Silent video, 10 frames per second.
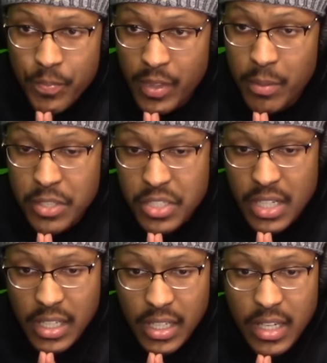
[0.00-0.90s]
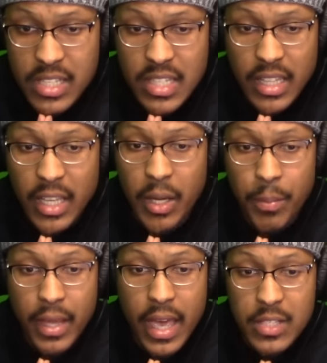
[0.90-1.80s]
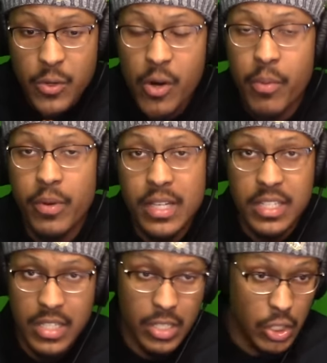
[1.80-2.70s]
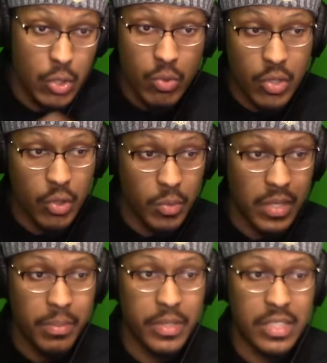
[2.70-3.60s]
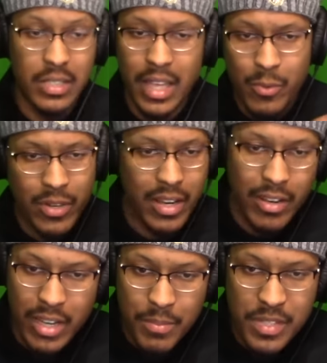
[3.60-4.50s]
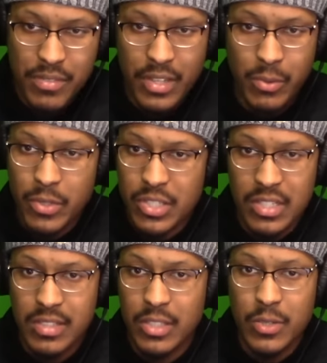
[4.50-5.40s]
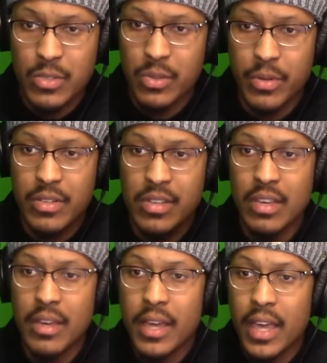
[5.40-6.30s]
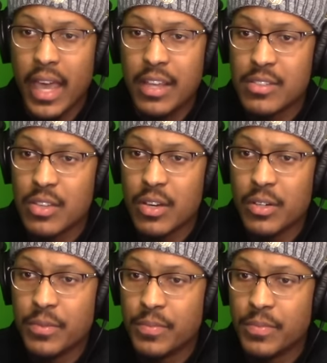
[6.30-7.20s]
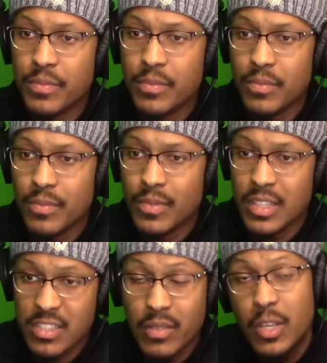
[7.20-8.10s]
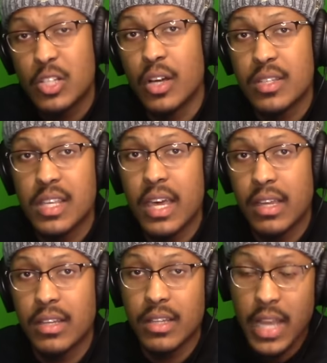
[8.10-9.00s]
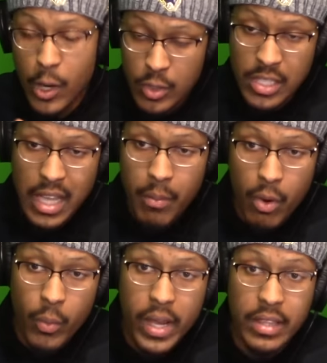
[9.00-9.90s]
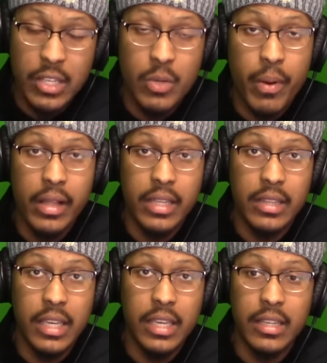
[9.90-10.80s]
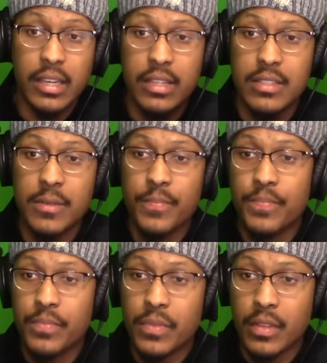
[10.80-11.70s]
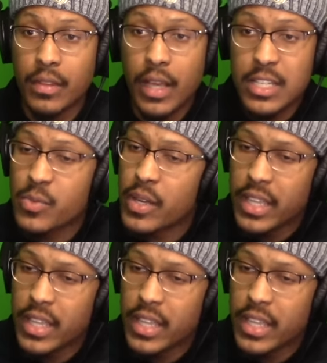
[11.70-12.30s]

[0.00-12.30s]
the machine it's not like a big ass corporation youtube type of shit like we're not on mtv we're just youtubers and so the stuff that y'all say holds a lot more weight than you probably think it does that's why